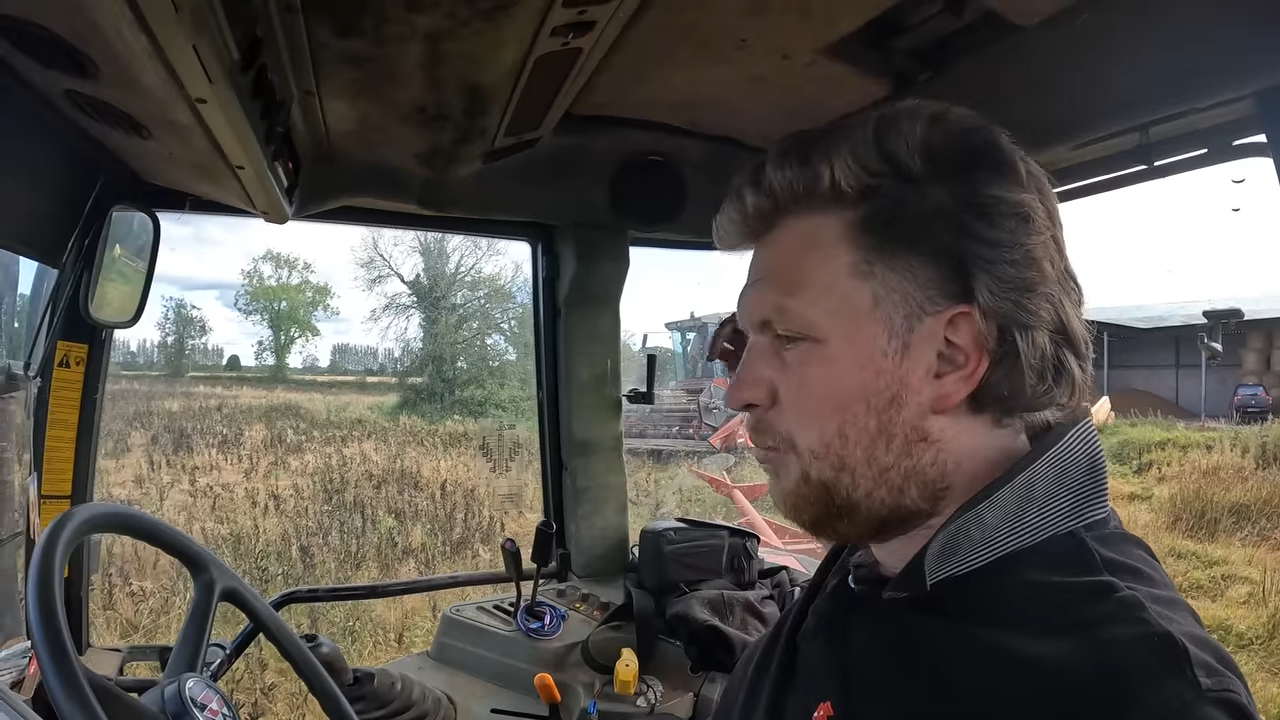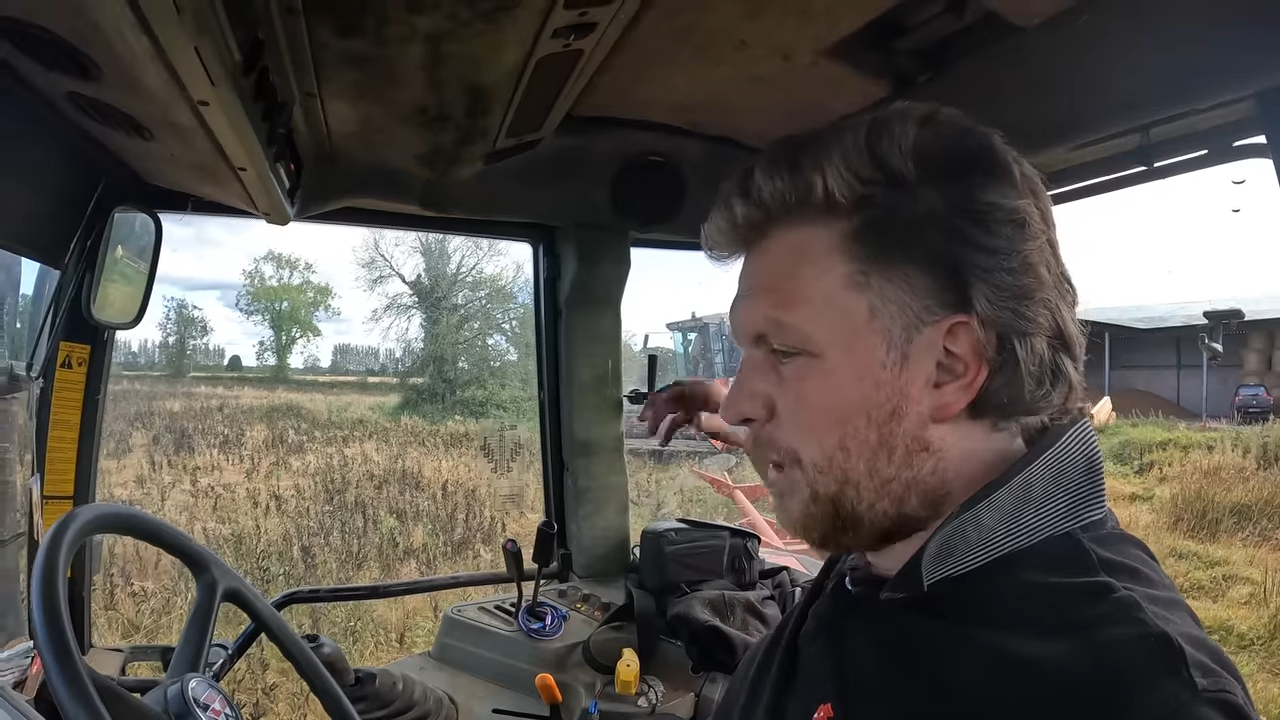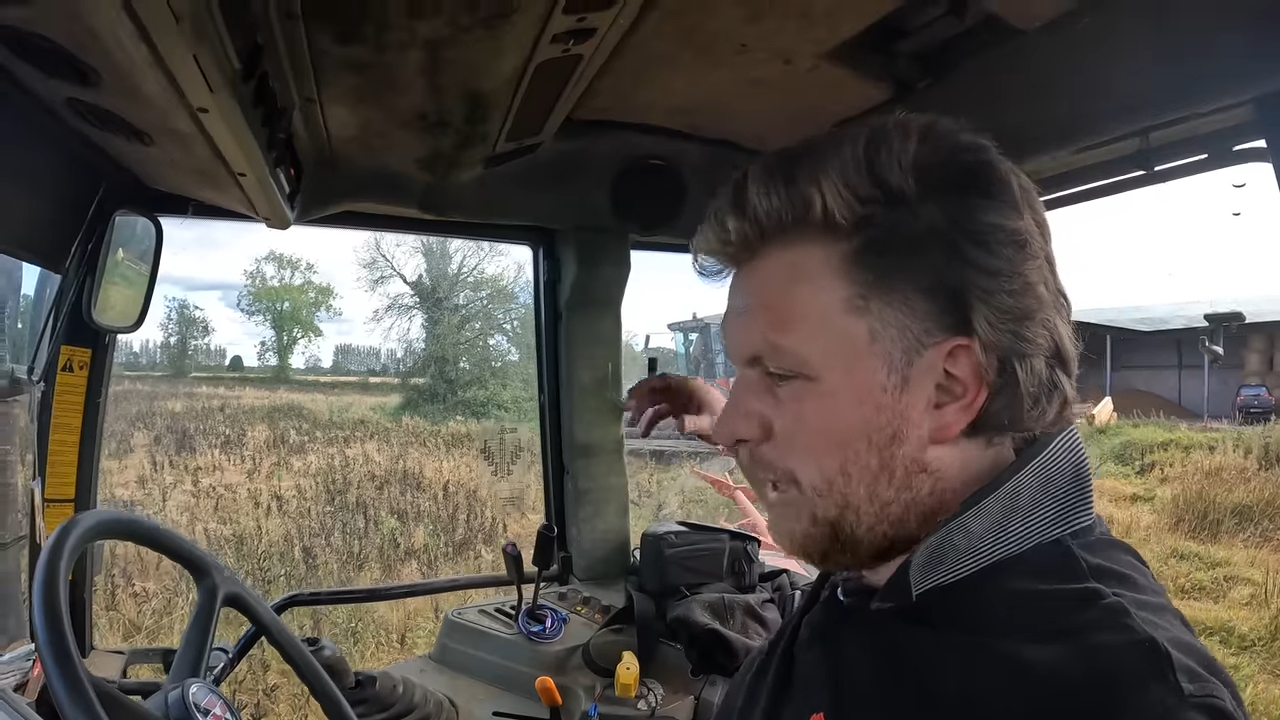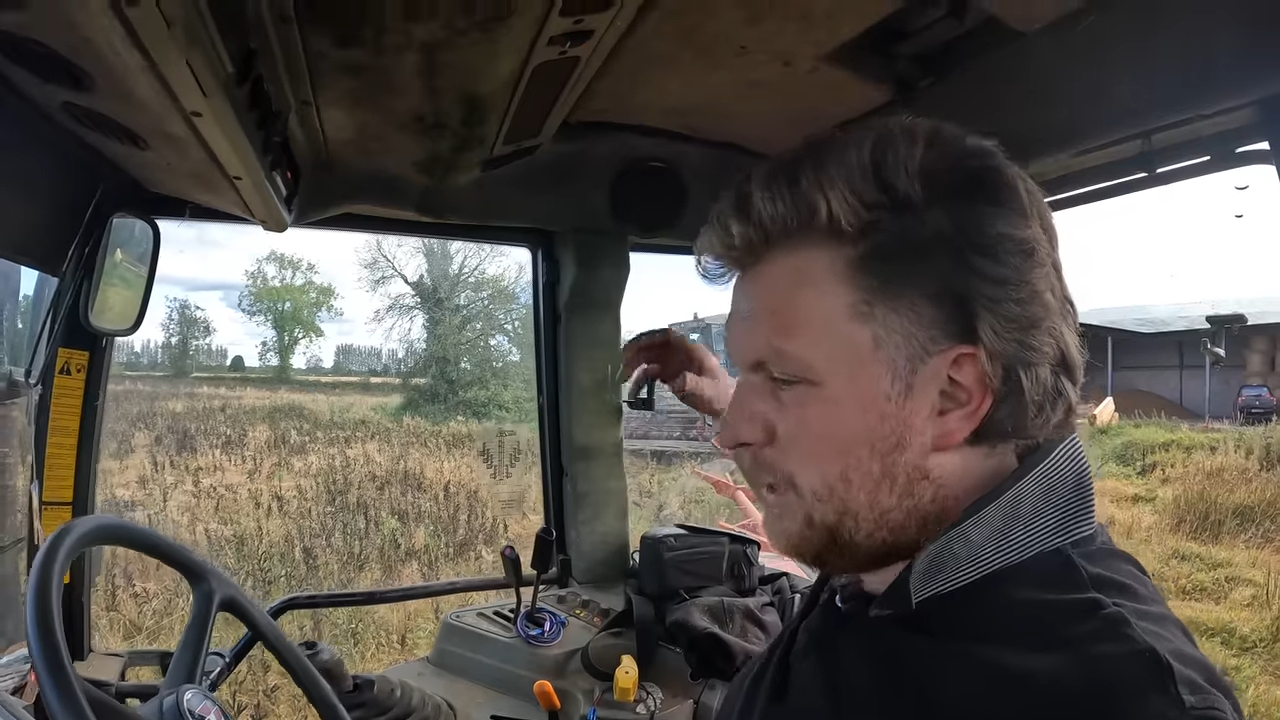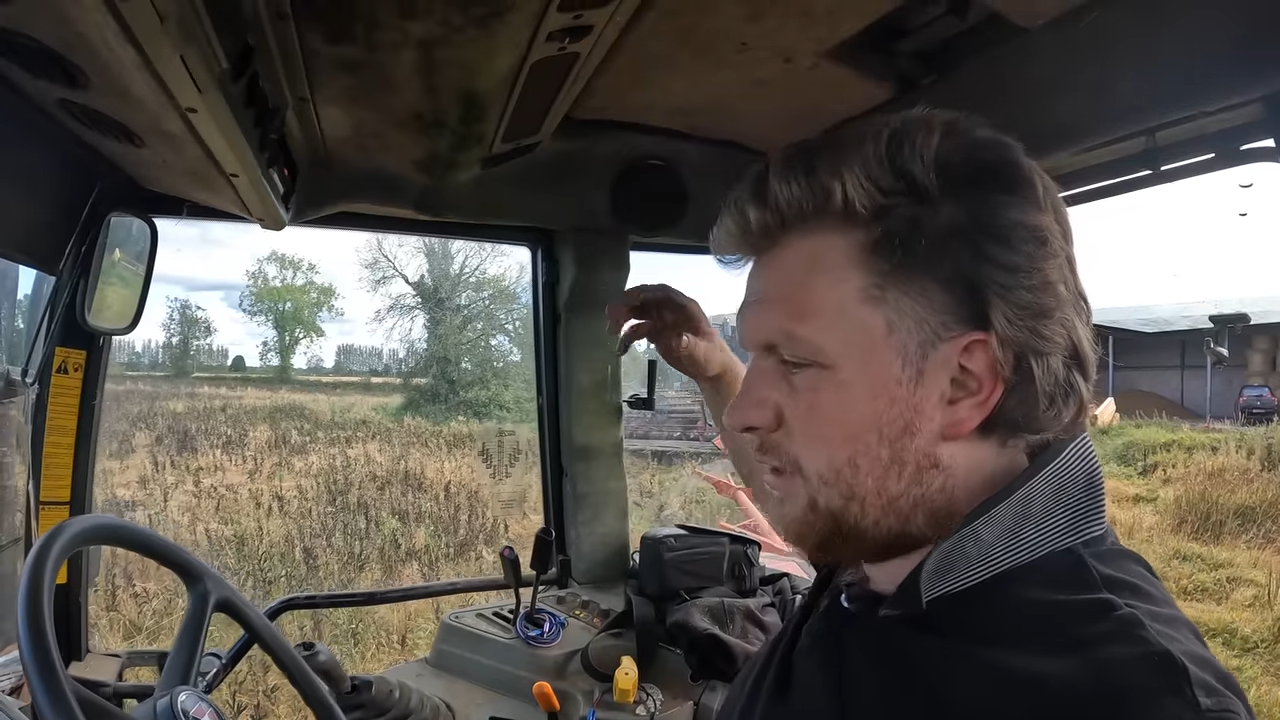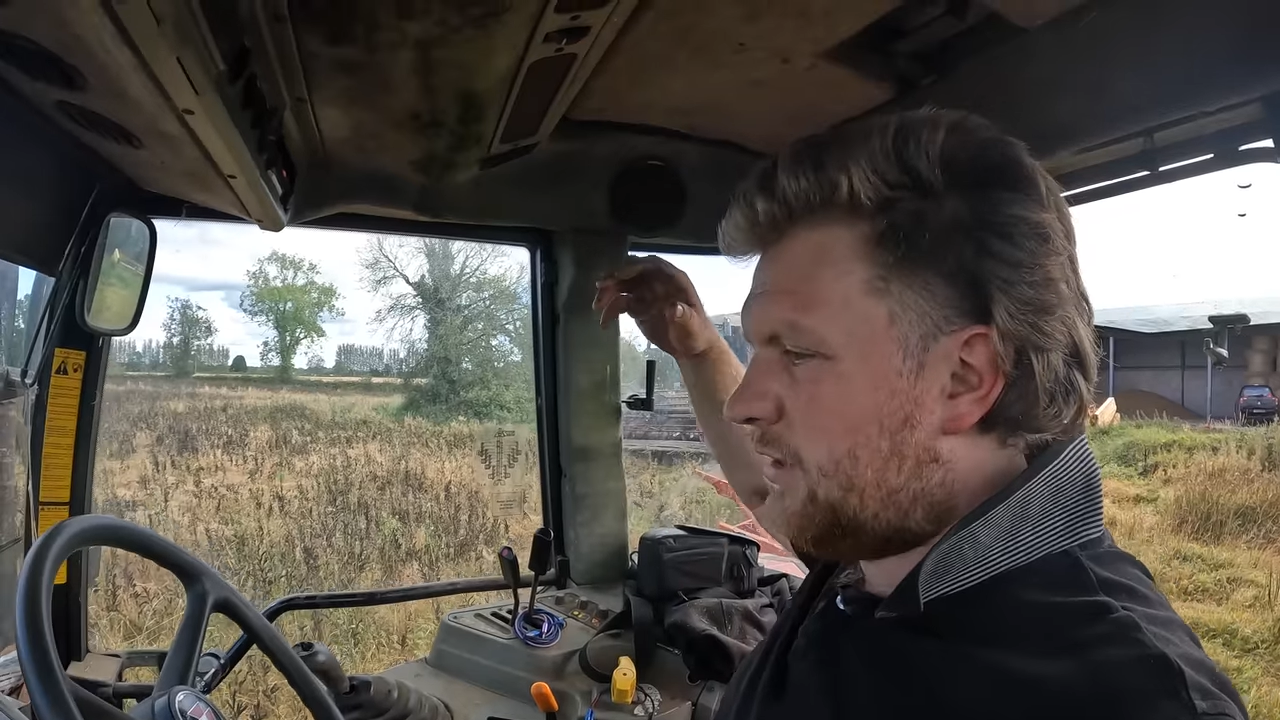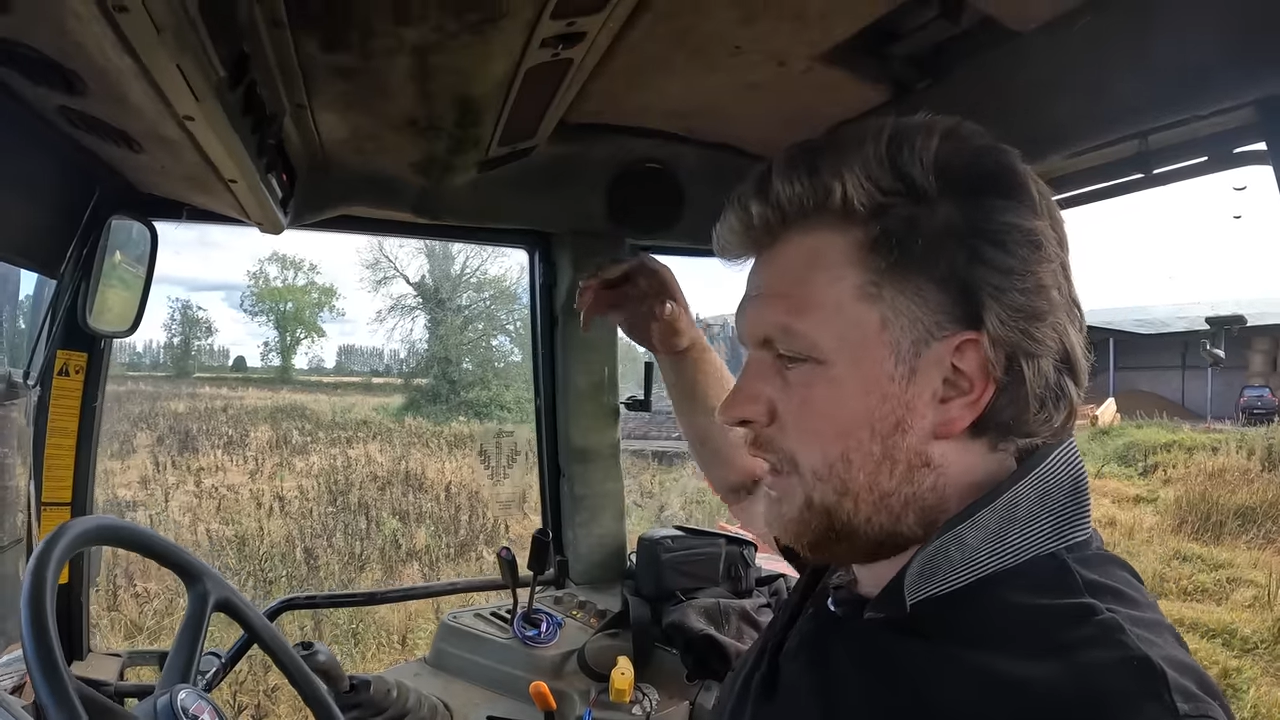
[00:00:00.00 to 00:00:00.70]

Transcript: beans